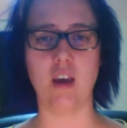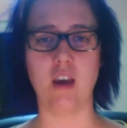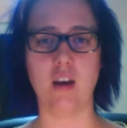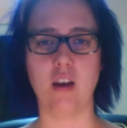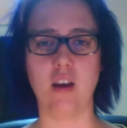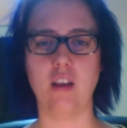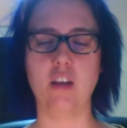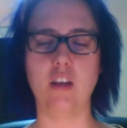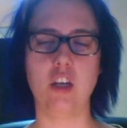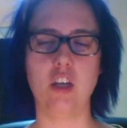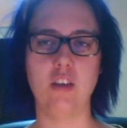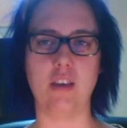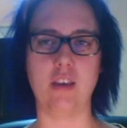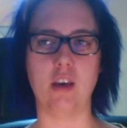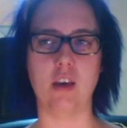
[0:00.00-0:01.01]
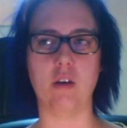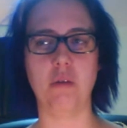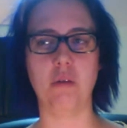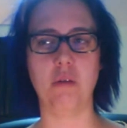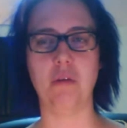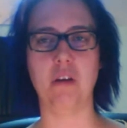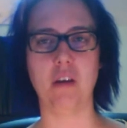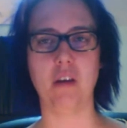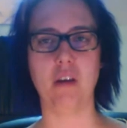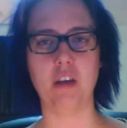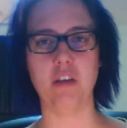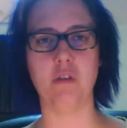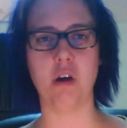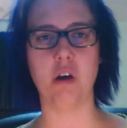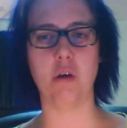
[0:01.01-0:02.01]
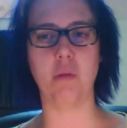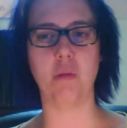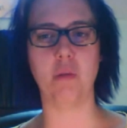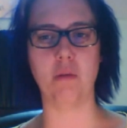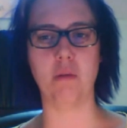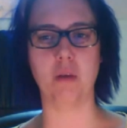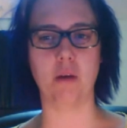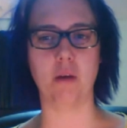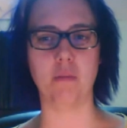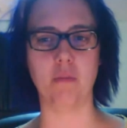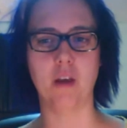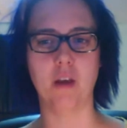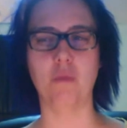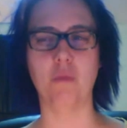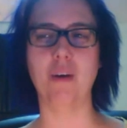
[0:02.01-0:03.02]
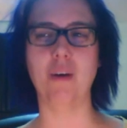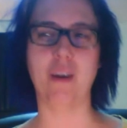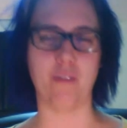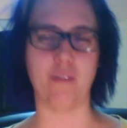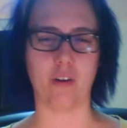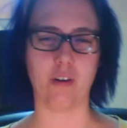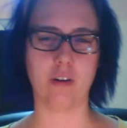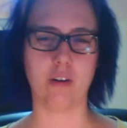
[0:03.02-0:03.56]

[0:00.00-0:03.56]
And then she's like, oh, I'm going to let you go, blah, blah, blah, whatever.